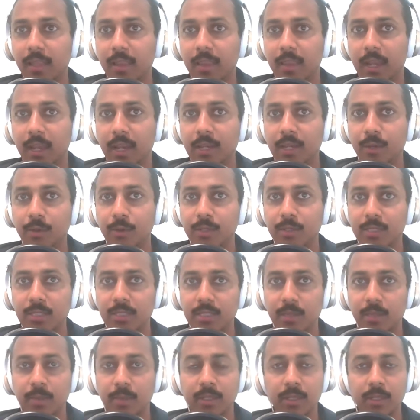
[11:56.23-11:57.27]
that i notice is
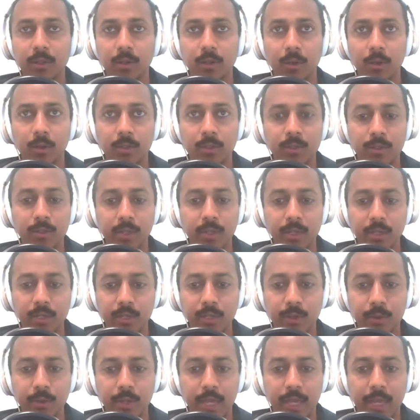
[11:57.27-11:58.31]
i'm a little older than
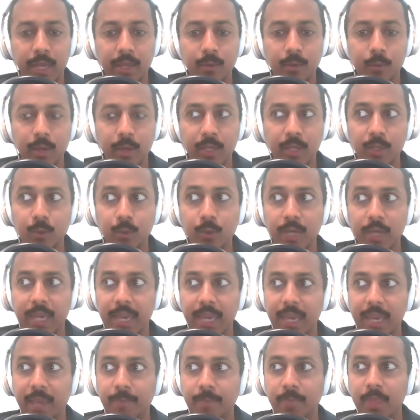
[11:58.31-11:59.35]
you and when you
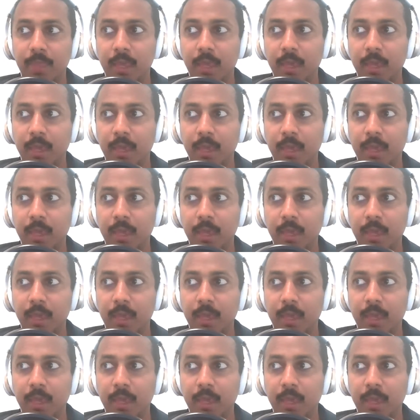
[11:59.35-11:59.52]
came